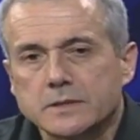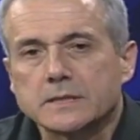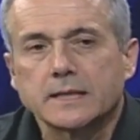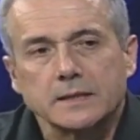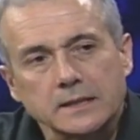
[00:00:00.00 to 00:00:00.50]

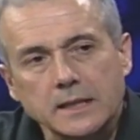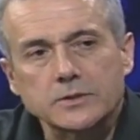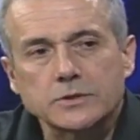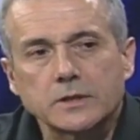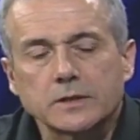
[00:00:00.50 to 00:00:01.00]
Design in
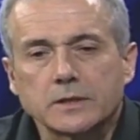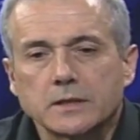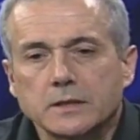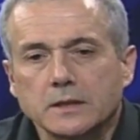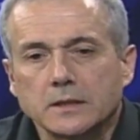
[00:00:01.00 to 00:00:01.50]
Nature,
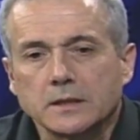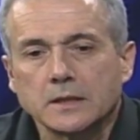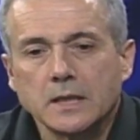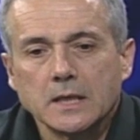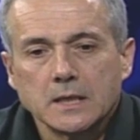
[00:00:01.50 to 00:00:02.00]
the uh,